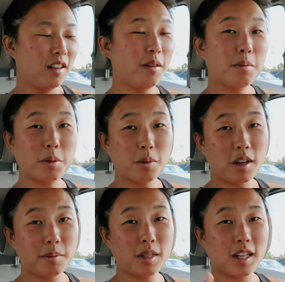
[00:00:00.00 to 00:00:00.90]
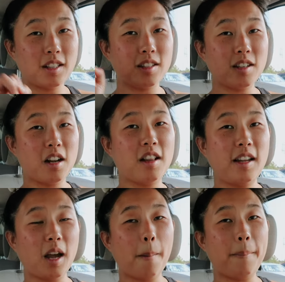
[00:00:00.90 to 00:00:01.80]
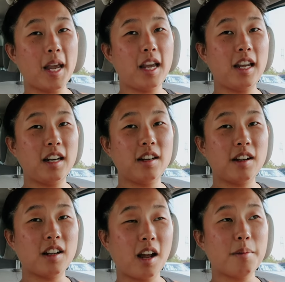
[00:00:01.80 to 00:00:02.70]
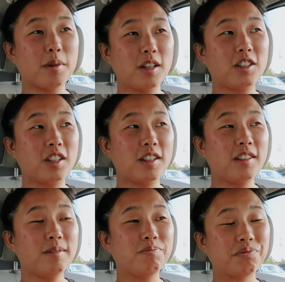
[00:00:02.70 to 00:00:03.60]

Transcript: number one because it's not like a paid collaboration